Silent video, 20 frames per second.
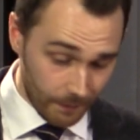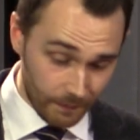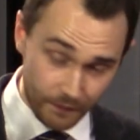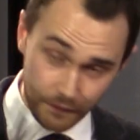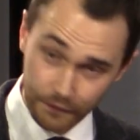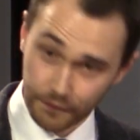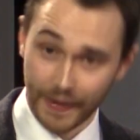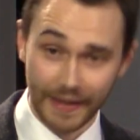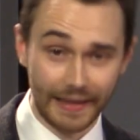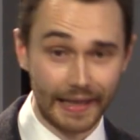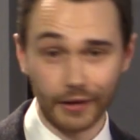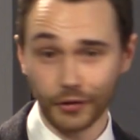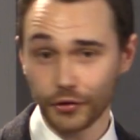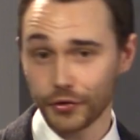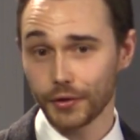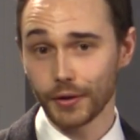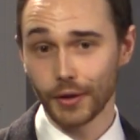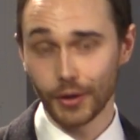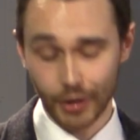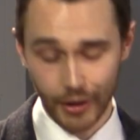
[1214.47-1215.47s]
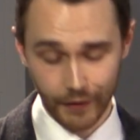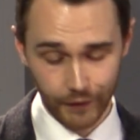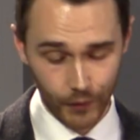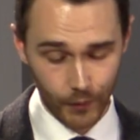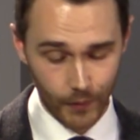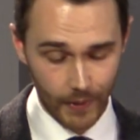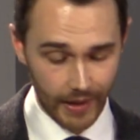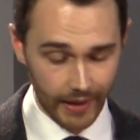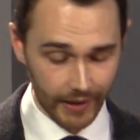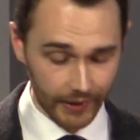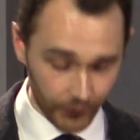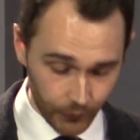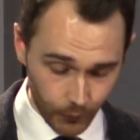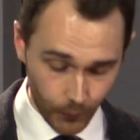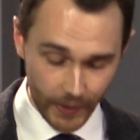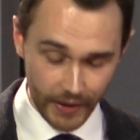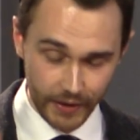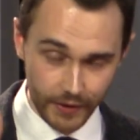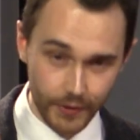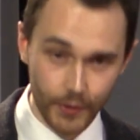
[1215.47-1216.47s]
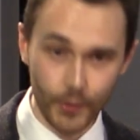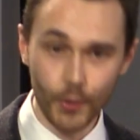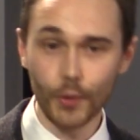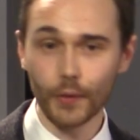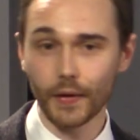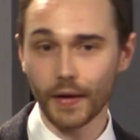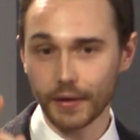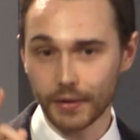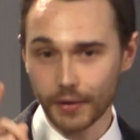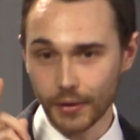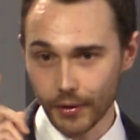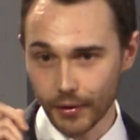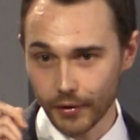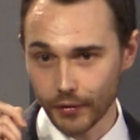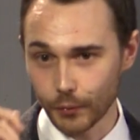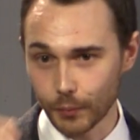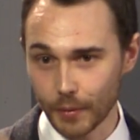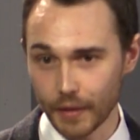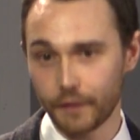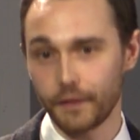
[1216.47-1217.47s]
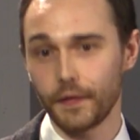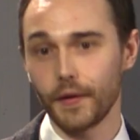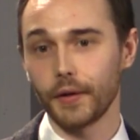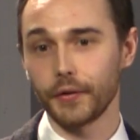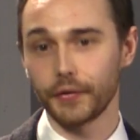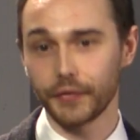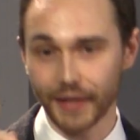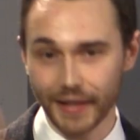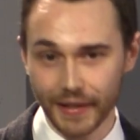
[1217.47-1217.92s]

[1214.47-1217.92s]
financial or otherwise, we know that God is with us